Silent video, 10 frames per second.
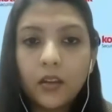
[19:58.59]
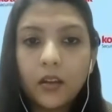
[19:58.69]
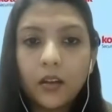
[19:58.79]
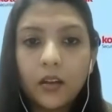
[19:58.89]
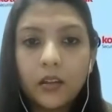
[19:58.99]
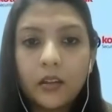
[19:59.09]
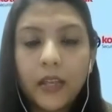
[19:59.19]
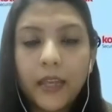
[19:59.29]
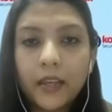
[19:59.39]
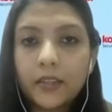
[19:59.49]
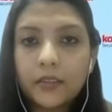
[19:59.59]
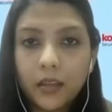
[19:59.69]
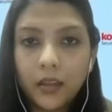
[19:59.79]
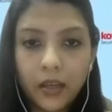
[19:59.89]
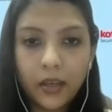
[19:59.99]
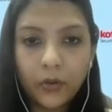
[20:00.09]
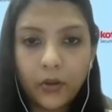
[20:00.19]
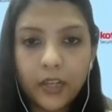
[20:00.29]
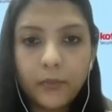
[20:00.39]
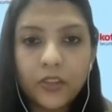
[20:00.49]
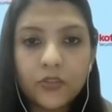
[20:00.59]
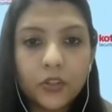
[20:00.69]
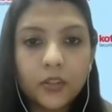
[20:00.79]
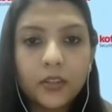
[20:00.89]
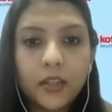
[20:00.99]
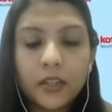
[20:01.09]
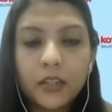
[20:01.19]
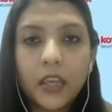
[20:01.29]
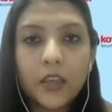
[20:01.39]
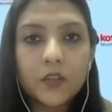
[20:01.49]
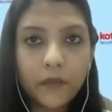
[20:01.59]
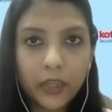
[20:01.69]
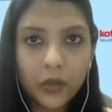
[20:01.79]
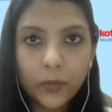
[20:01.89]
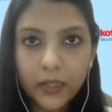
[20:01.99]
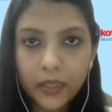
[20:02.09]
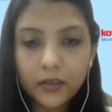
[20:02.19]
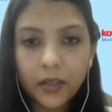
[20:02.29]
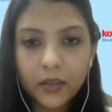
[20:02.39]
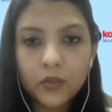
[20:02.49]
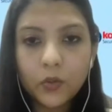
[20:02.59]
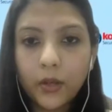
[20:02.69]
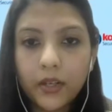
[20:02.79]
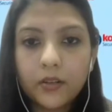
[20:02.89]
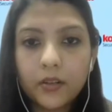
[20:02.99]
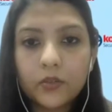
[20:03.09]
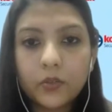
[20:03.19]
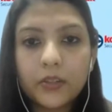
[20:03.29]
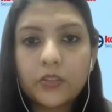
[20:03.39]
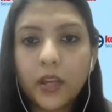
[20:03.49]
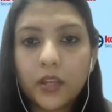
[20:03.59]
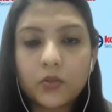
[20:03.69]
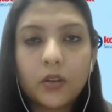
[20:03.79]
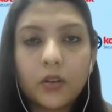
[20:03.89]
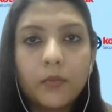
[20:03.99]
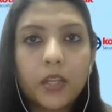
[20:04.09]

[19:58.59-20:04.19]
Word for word: Uh, like I, uh, I, already mentioned that in case of equity, there is no interest to be charged on it.